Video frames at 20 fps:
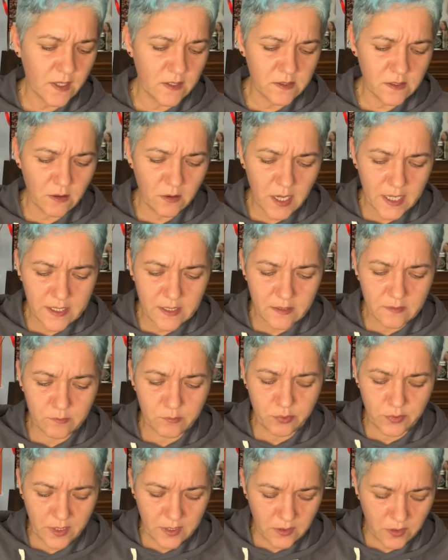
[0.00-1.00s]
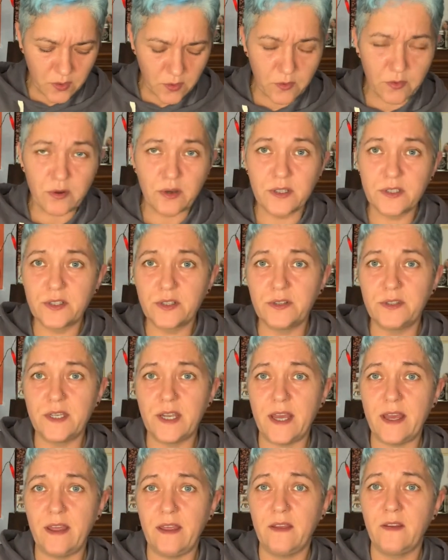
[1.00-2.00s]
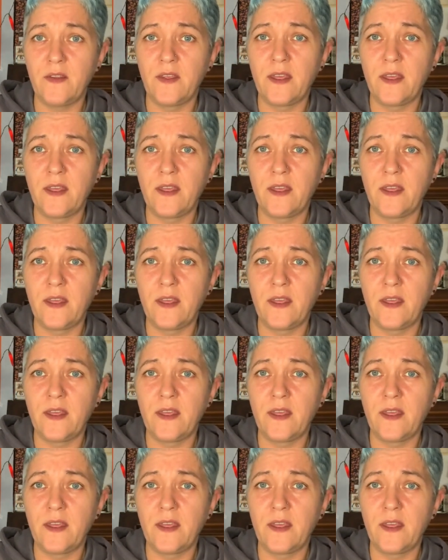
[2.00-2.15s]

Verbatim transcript: So I didn't bring yogurt today